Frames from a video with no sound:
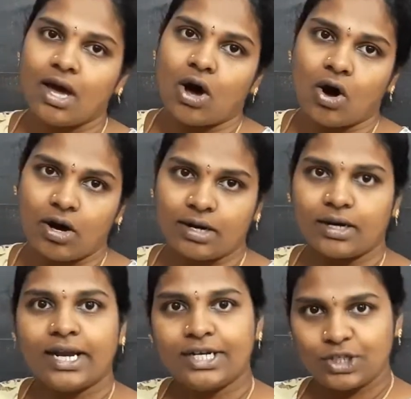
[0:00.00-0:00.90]

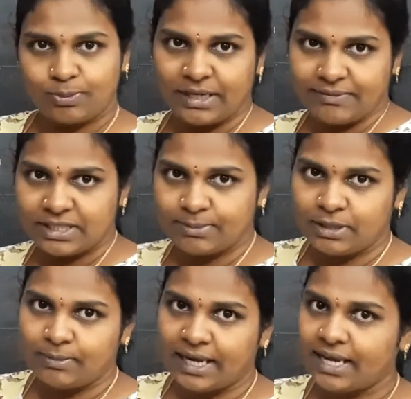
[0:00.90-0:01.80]
or it should be divisible
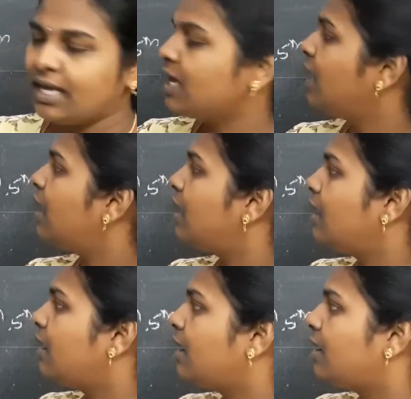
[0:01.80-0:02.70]
by
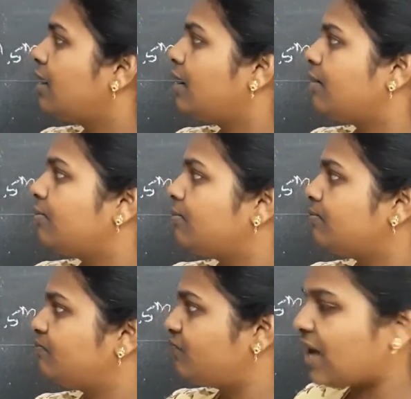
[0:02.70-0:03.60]

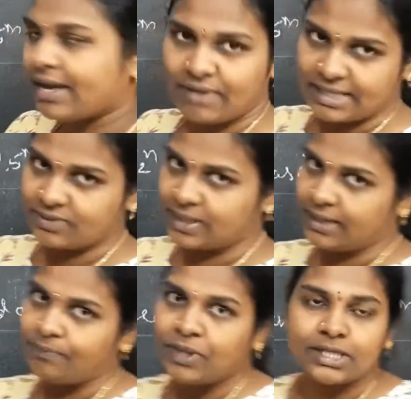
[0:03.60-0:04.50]
5 as well.
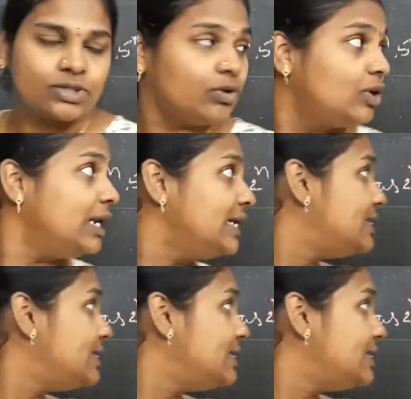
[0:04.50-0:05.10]
So let